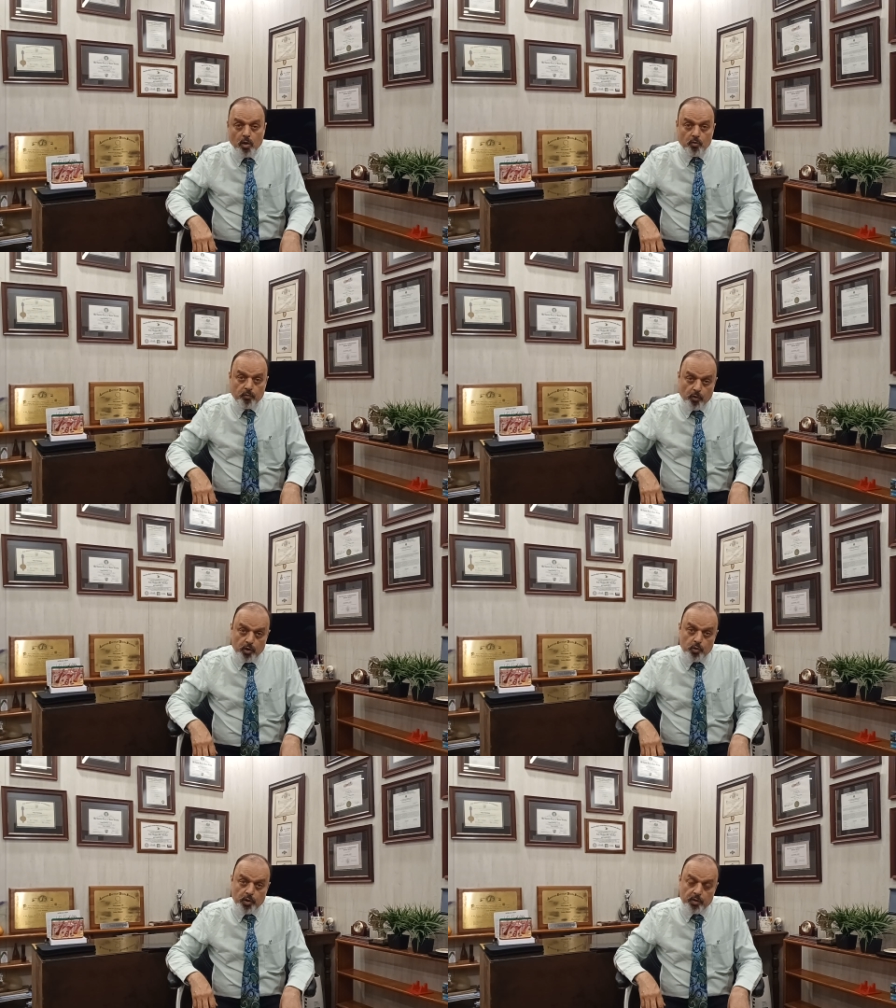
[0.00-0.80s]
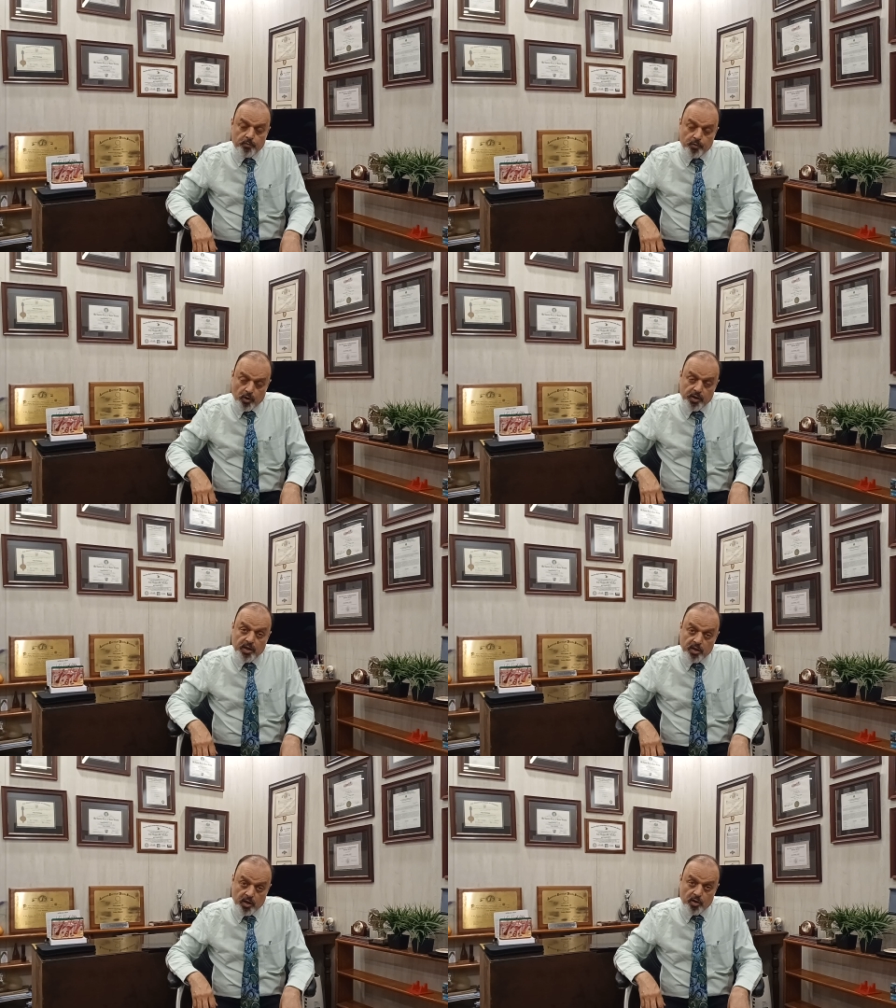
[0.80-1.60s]
For
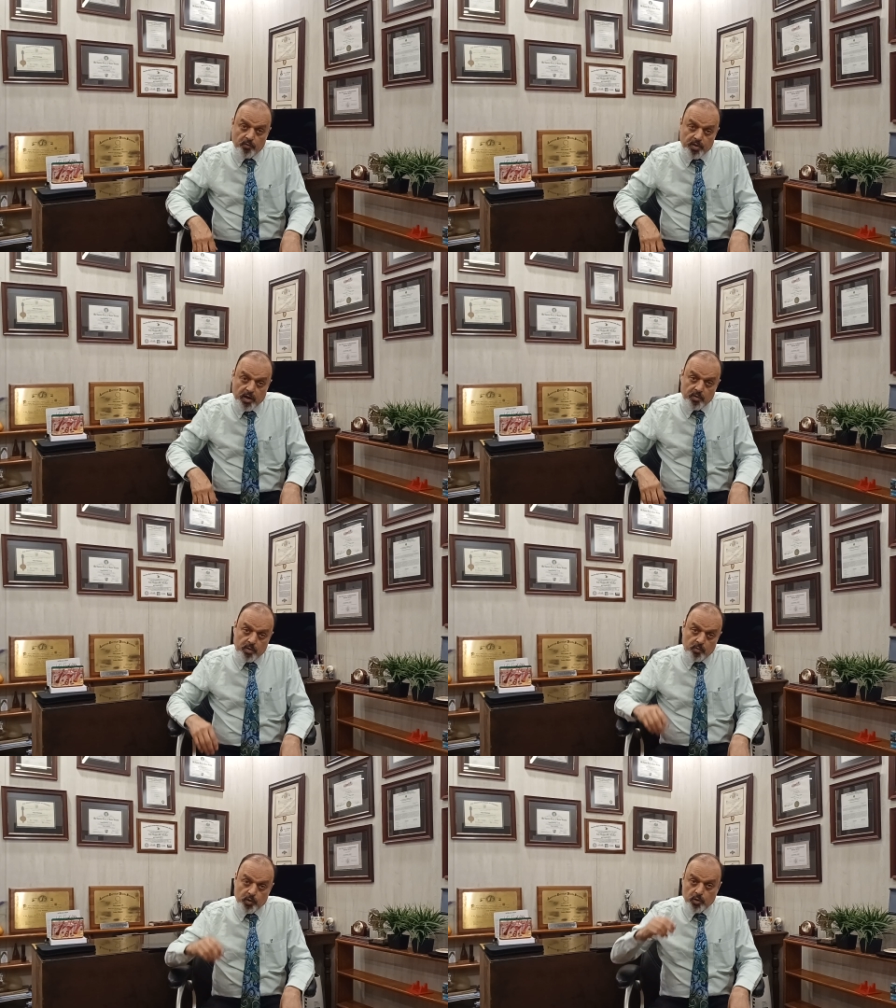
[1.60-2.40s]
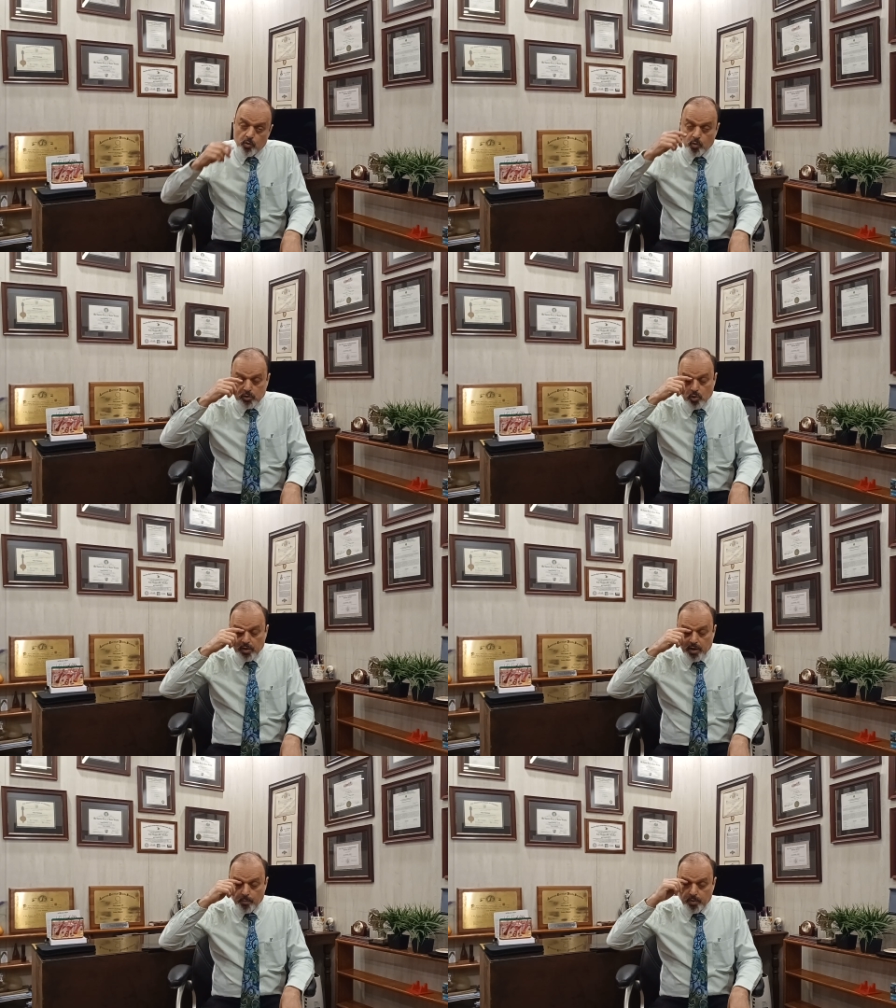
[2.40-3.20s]
taking care of that, we do what's called
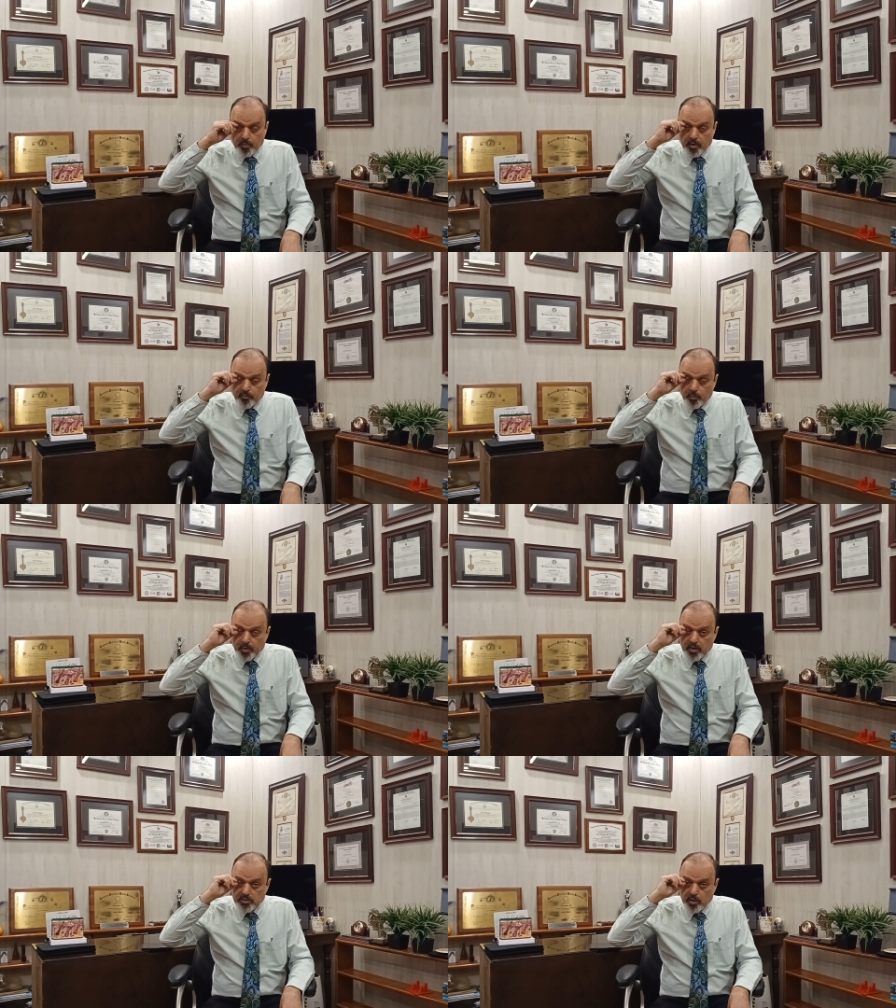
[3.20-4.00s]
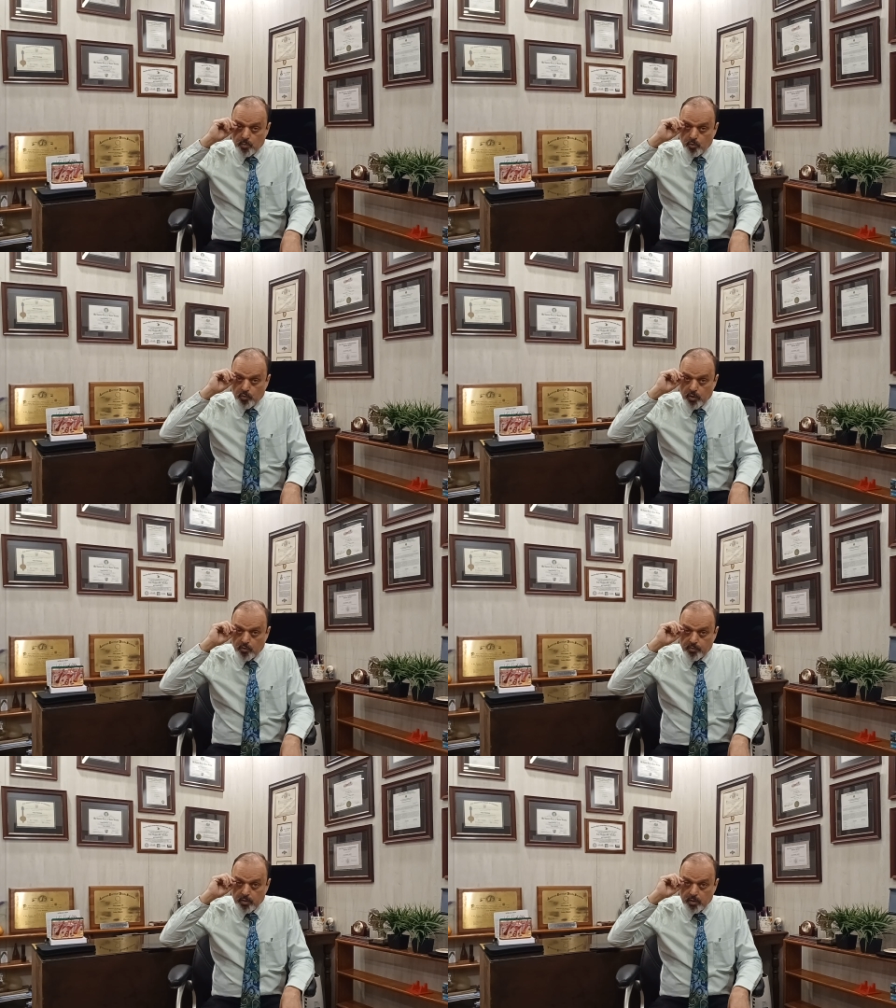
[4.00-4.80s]
an upper blepharoplasty, removing
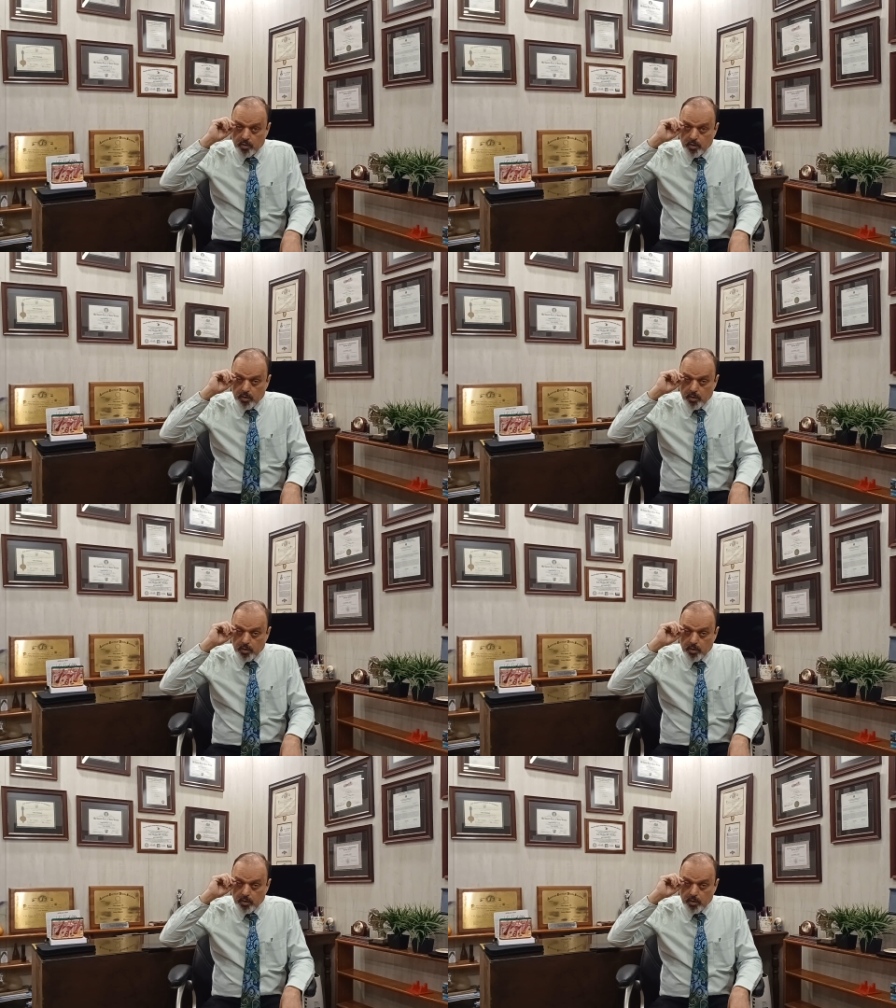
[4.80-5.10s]
of the